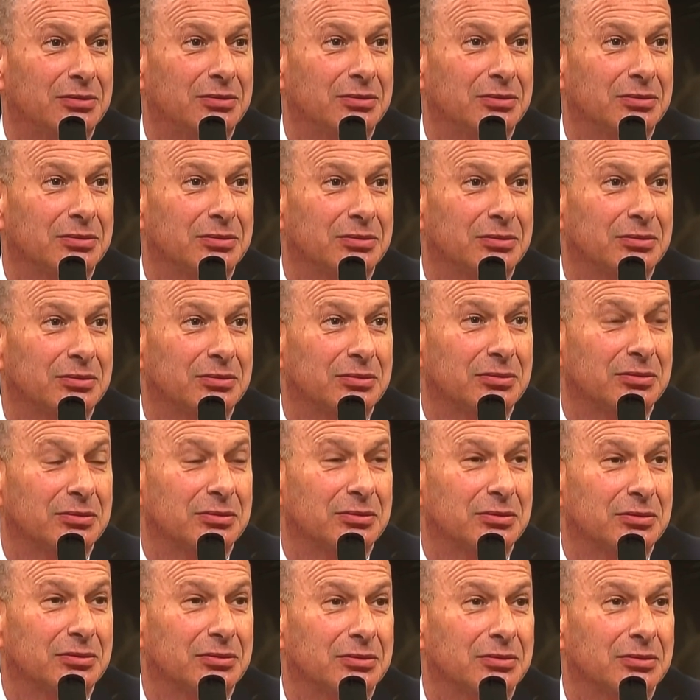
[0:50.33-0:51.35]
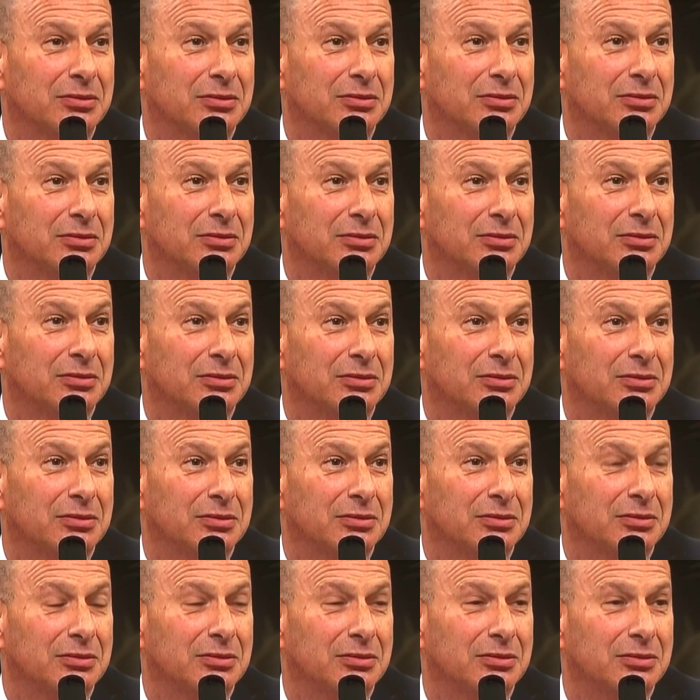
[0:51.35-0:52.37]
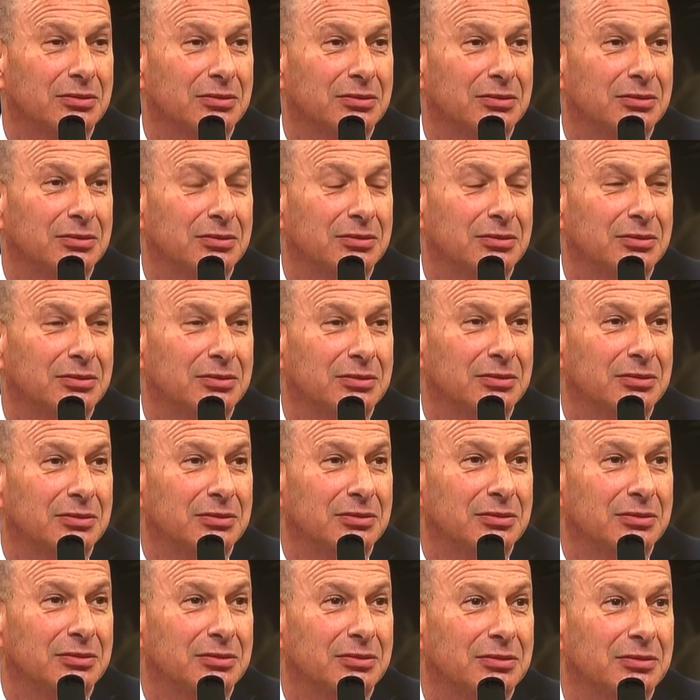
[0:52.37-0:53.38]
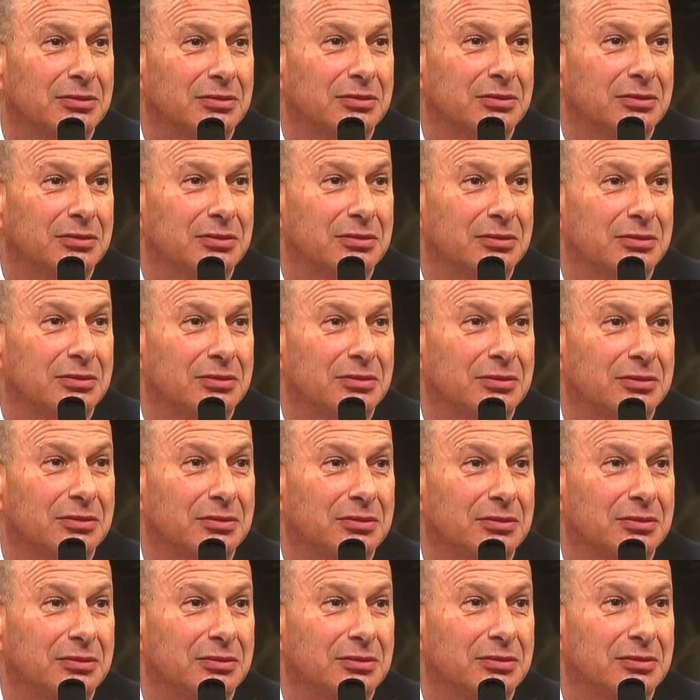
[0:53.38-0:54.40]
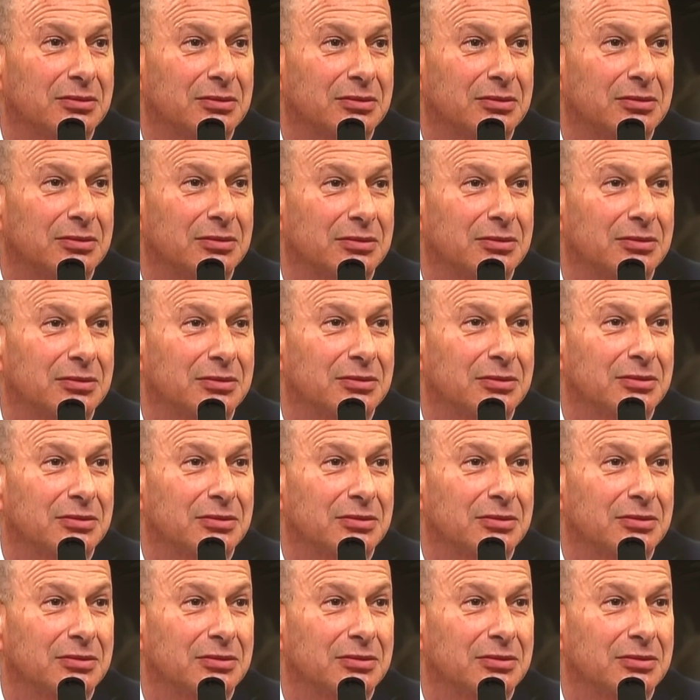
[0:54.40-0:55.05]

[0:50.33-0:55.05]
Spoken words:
No words are spoken by the person on screen.